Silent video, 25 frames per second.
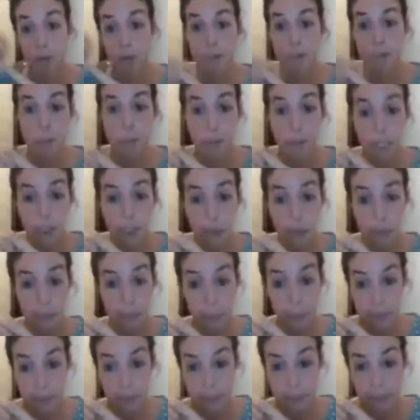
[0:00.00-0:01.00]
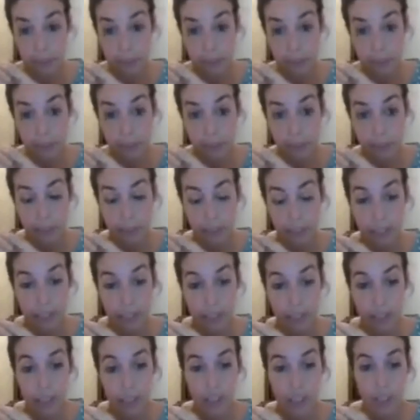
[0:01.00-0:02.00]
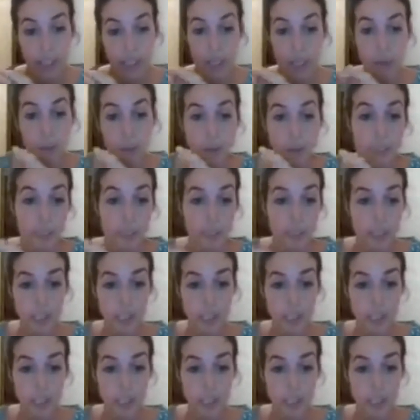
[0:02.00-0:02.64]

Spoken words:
around the special points. And